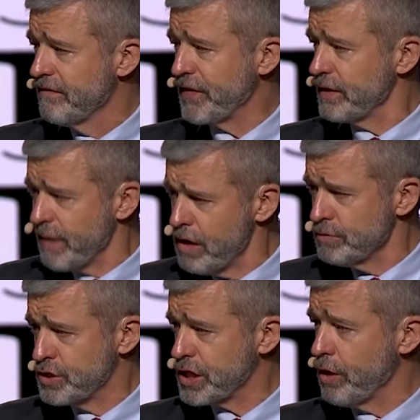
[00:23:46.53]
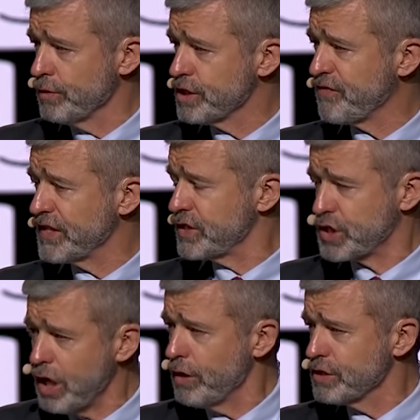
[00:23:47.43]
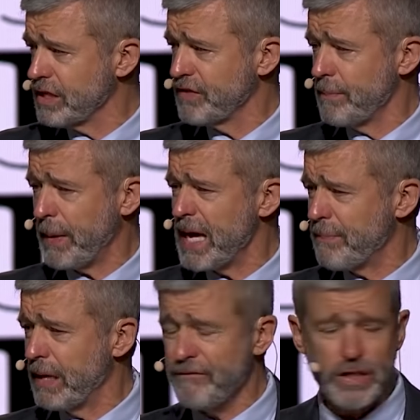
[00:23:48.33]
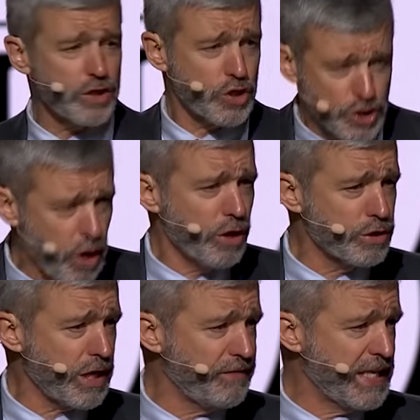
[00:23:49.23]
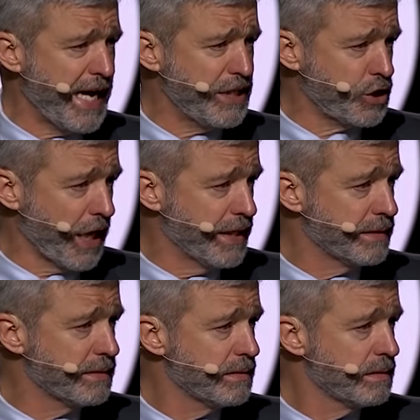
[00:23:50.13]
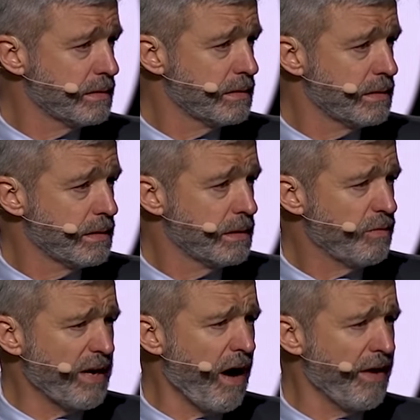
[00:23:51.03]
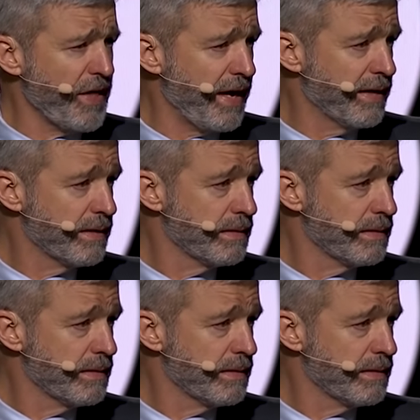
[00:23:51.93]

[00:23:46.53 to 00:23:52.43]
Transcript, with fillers: for their own souls, for the souls of their people, and for the souls of a nation. Where are they?